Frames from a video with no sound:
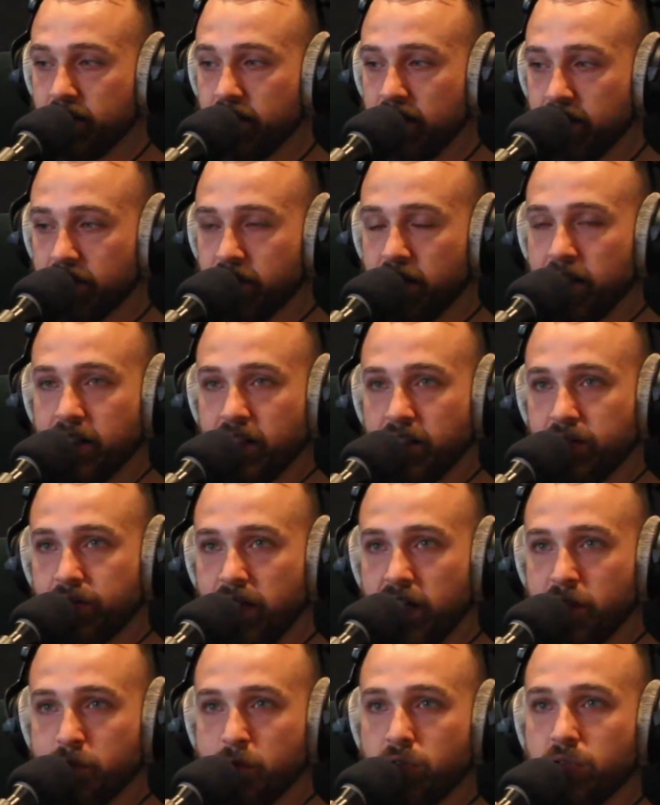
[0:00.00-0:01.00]
Chinese
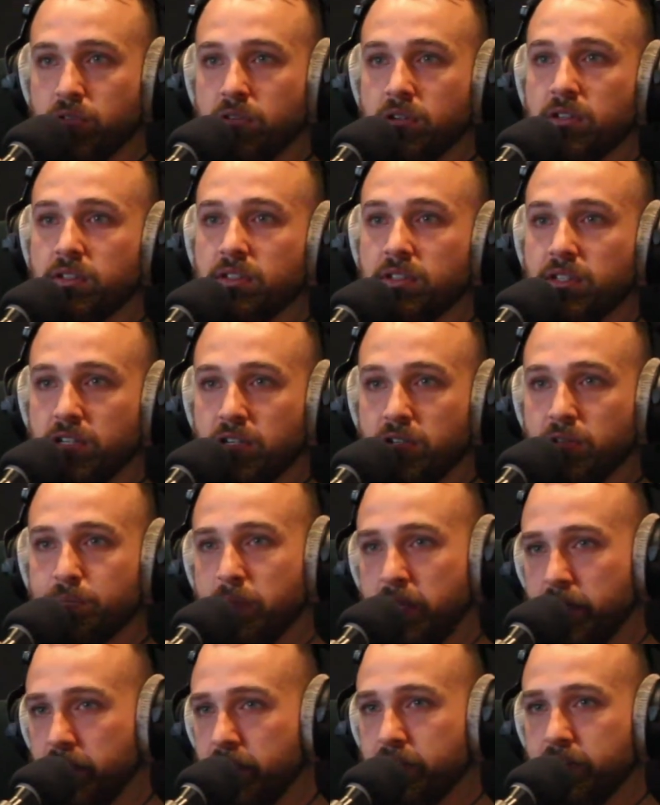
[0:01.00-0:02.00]
fable, you know,
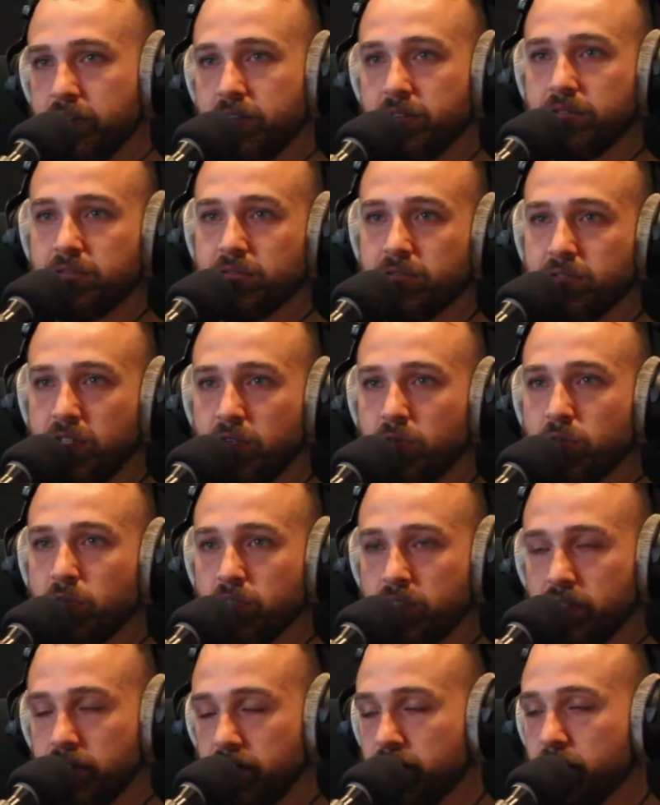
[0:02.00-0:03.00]
the
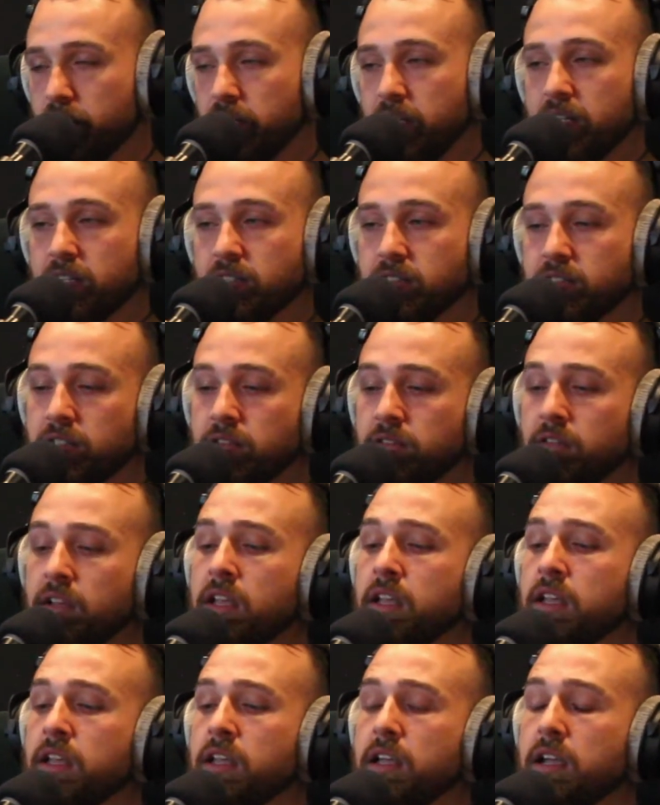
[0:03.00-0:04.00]
horse and all that kind of stuff,
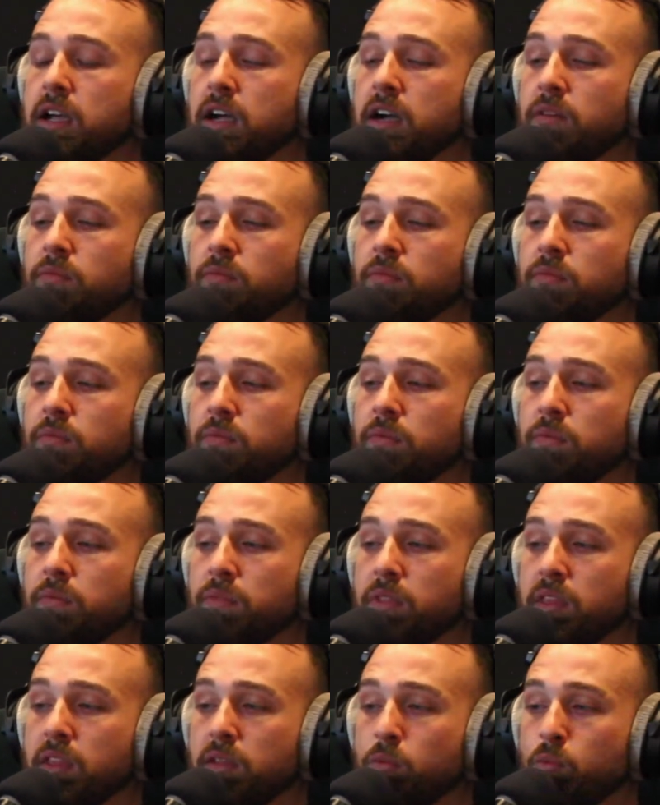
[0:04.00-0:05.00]

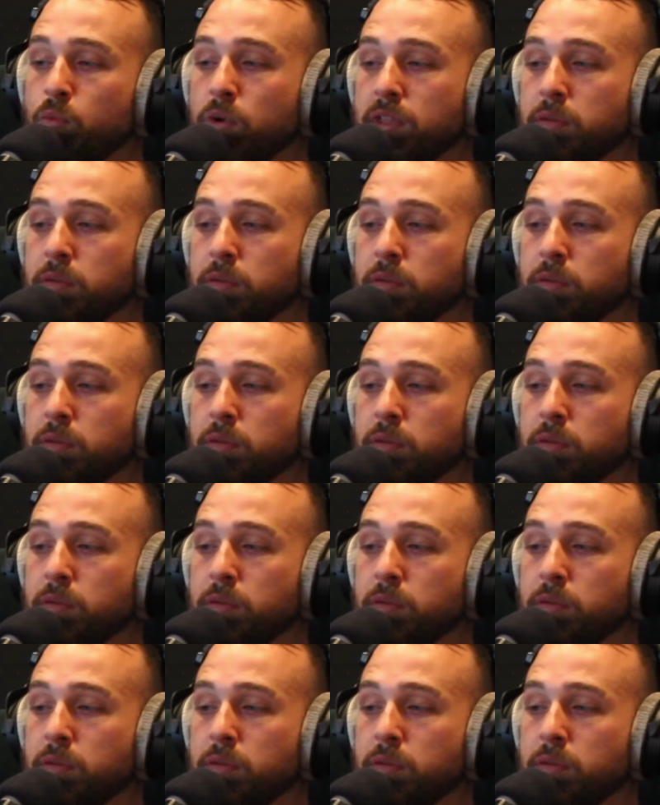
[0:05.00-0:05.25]
with